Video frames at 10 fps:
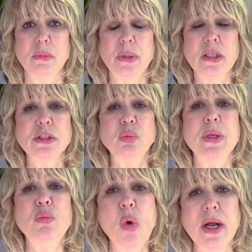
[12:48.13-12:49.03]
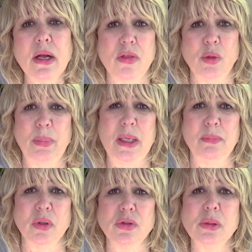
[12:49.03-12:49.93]
Because we want other
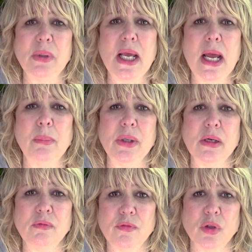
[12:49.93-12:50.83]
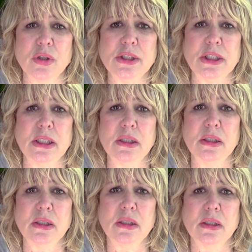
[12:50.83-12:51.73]
people to be happy and flourishing.
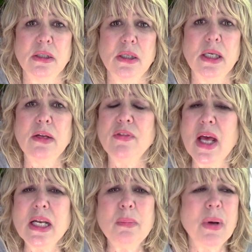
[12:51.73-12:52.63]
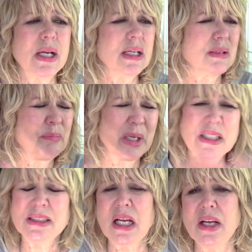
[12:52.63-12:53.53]
And if anybody
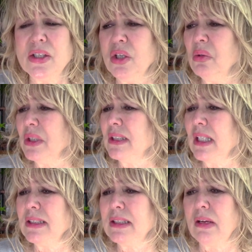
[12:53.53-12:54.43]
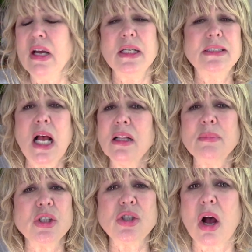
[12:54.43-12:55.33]
picks on you or says stuff, tell
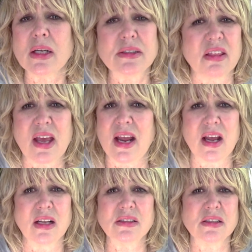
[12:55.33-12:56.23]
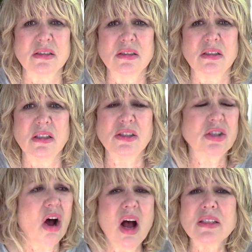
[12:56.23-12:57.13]
them to talk to the hand.
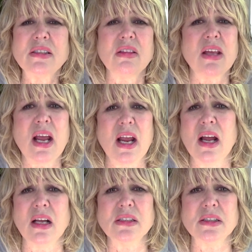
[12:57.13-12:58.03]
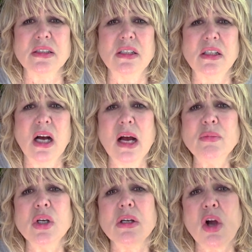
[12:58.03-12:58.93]
Talk to the hand.
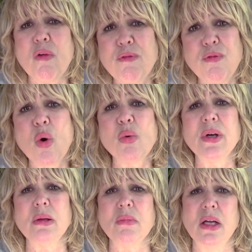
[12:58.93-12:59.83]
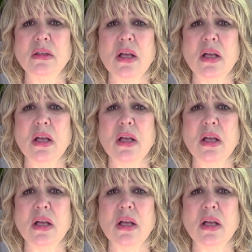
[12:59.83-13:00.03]
I'm going to go forward in my